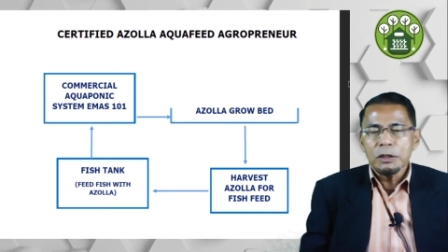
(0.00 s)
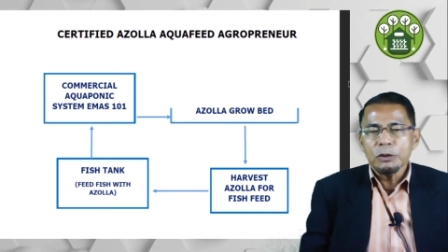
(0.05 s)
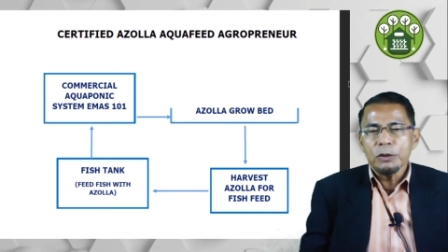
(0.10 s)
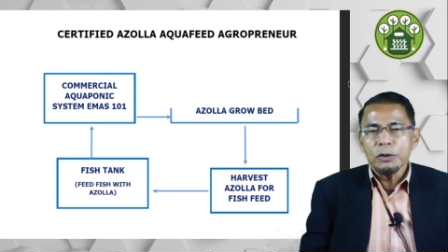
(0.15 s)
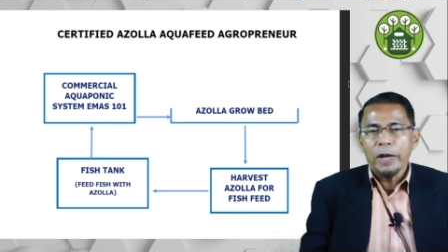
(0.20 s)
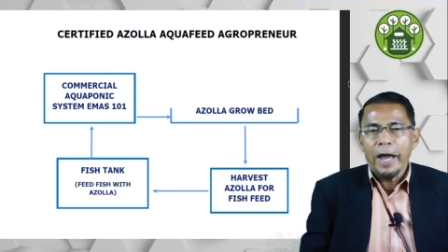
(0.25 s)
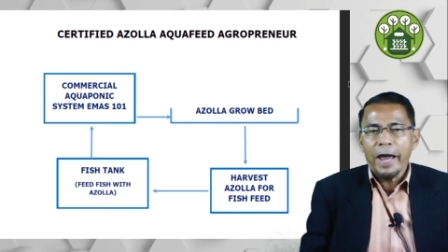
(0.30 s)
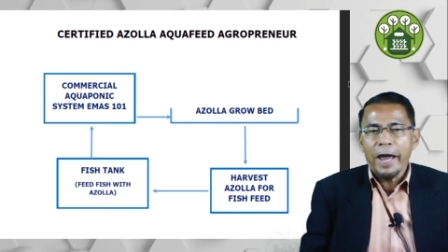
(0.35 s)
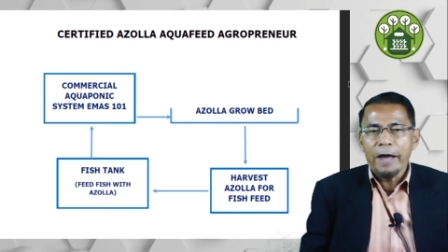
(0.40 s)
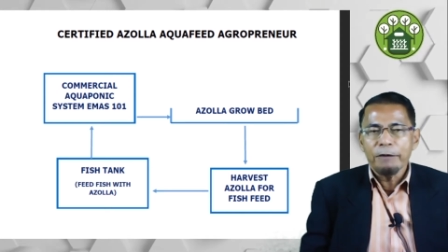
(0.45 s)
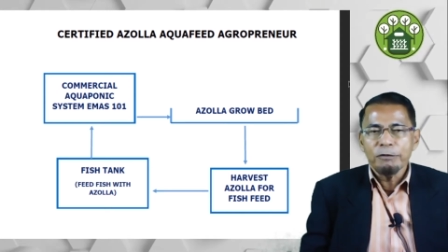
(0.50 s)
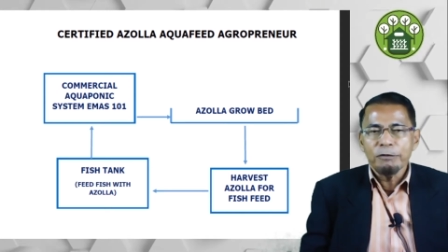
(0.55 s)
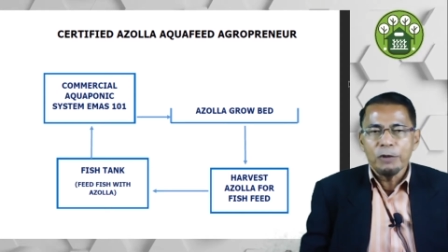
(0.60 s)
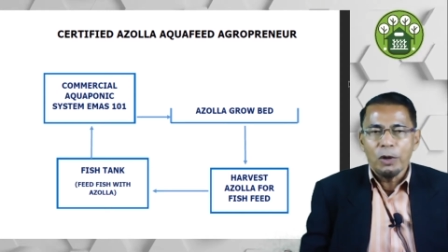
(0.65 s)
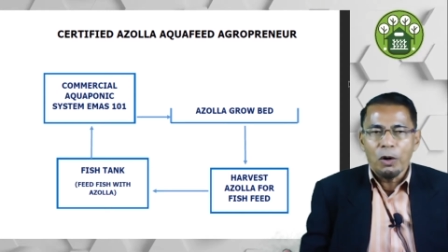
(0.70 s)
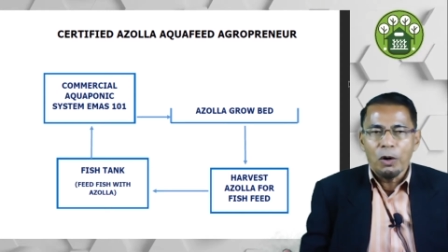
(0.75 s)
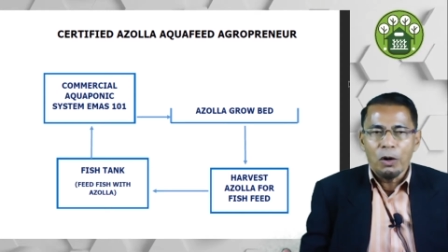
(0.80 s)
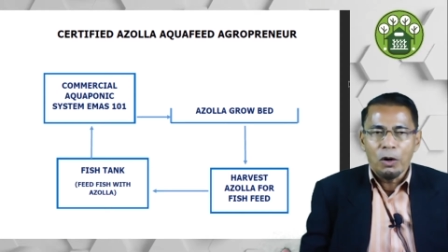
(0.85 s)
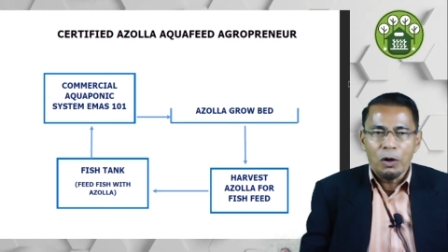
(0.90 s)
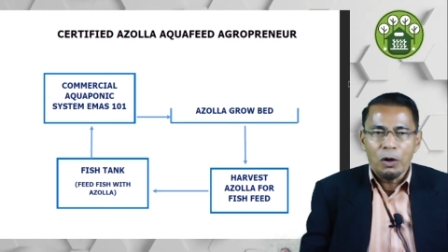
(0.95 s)
you have
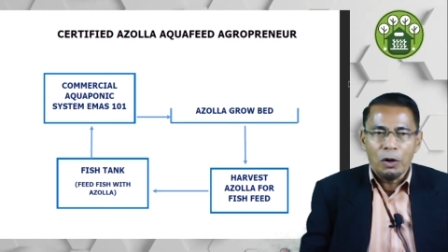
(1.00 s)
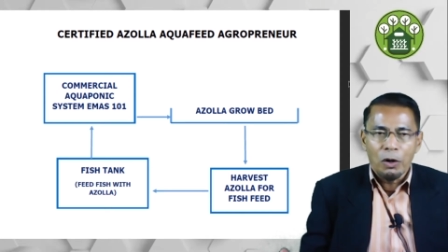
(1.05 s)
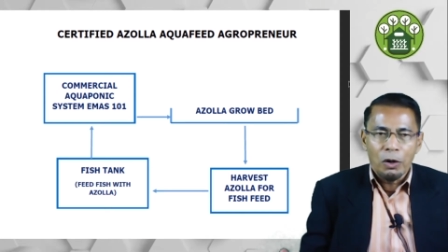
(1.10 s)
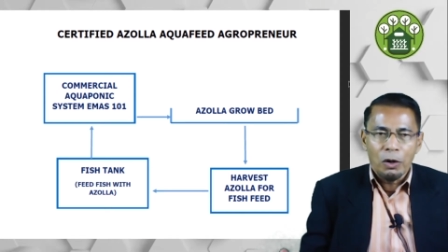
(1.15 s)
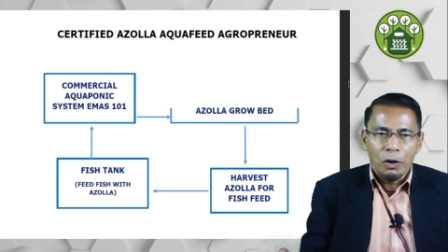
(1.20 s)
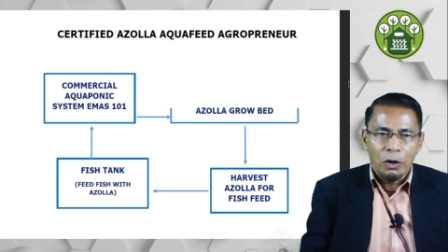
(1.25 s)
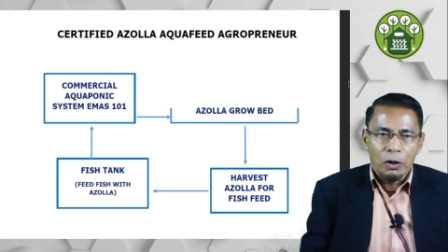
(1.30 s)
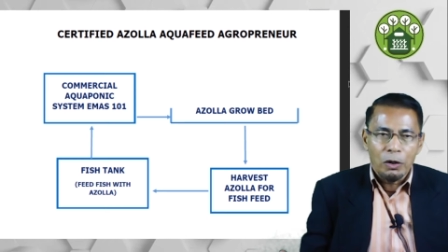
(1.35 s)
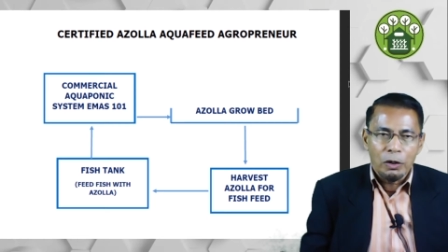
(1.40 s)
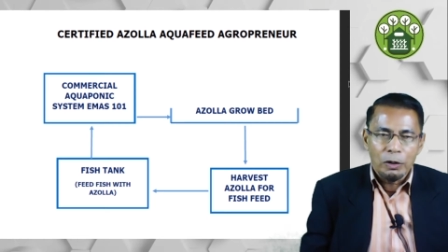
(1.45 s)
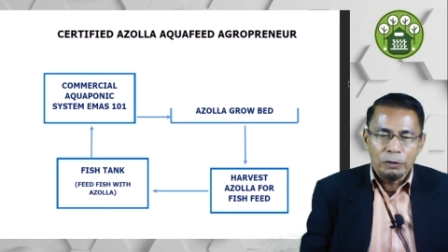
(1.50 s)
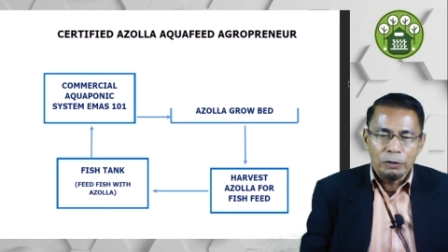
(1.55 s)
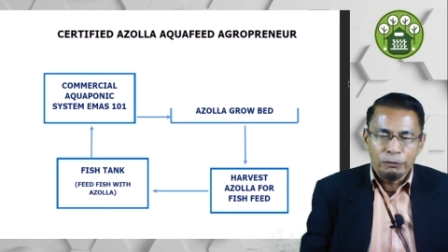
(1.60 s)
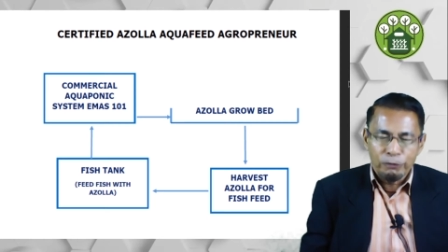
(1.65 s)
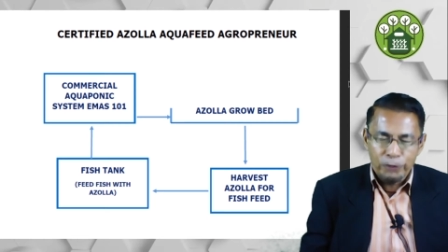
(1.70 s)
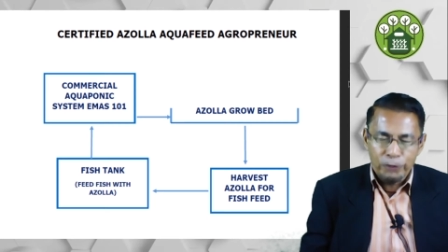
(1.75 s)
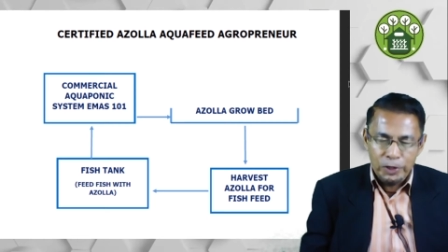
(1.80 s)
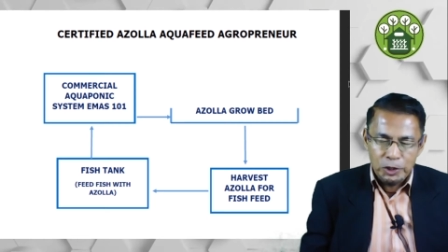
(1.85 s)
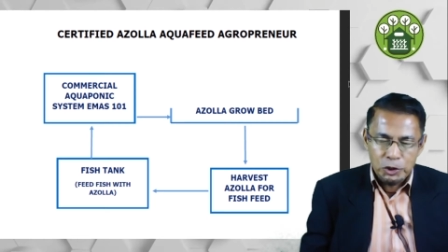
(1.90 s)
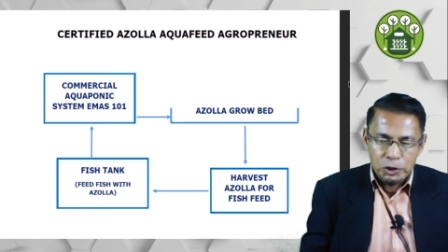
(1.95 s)
your
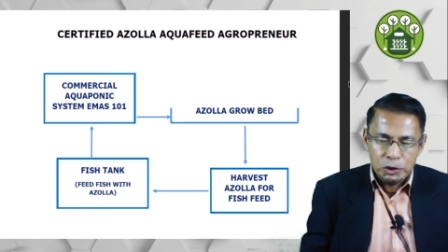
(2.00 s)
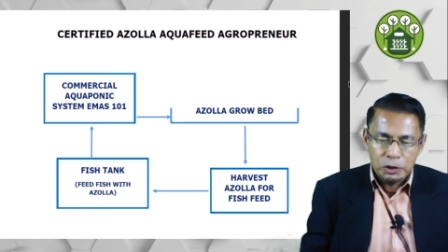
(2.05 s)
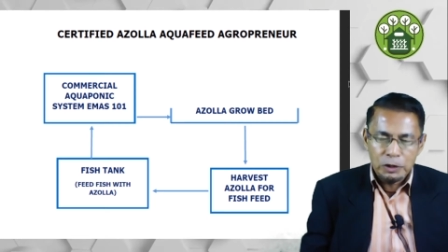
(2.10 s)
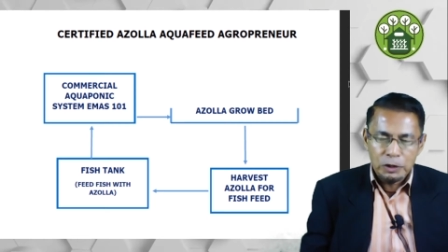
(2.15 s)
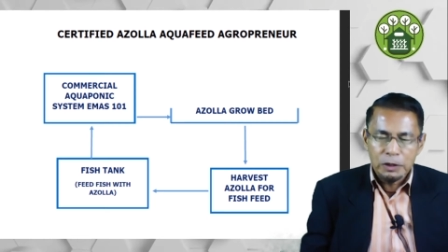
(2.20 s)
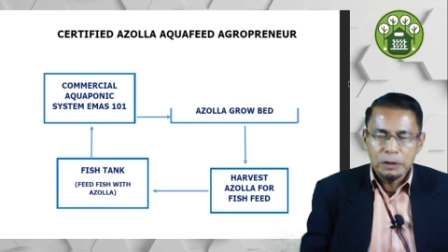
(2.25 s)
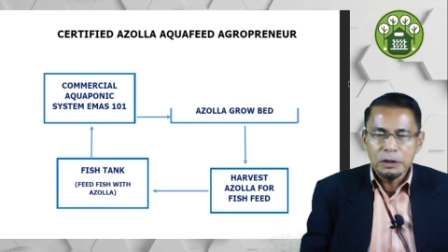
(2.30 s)
fish,